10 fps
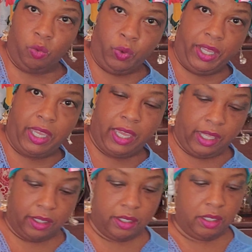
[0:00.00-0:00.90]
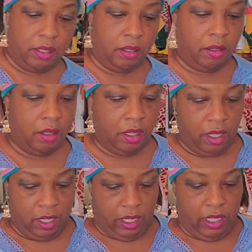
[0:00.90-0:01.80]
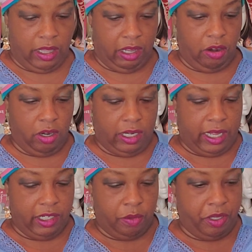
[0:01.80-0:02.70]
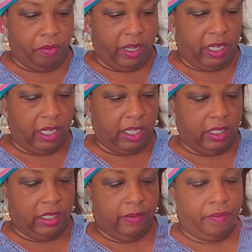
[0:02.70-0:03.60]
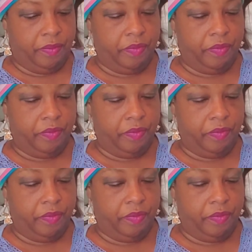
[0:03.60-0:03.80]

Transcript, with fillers: wig heads and they are lined up in my closet.